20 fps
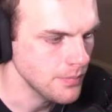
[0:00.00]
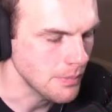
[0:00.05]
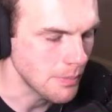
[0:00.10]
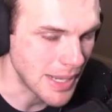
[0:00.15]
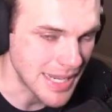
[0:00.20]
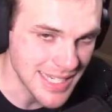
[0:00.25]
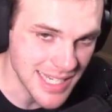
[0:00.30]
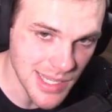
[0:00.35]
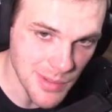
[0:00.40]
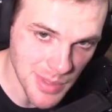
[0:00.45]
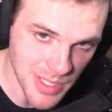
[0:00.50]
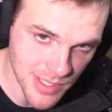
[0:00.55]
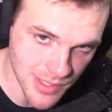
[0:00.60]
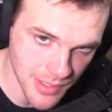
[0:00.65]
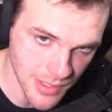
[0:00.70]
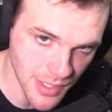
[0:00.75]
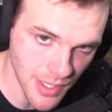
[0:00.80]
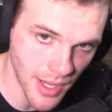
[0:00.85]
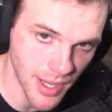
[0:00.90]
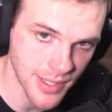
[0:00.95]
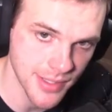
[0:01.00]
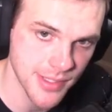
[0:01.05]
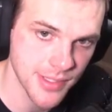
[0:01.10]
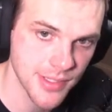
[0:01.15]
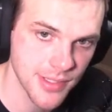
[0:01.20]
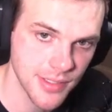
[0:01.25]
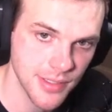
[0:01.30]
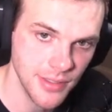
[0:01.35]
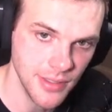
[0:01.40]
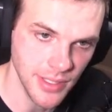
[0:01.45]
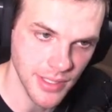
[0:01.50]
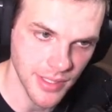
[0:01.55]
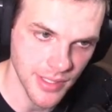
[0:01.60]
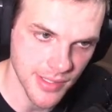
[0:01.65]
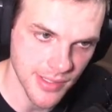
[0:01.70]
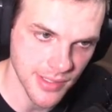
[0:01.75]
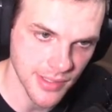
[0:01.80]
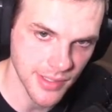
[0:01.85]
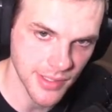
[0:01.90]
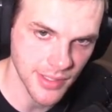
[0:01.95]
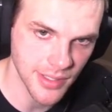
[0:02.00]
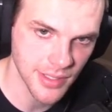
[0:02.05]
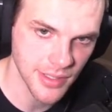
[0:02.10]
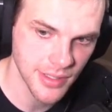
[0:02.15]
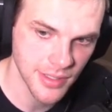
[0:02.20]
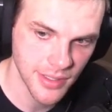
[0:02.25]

My team is nuts in this league.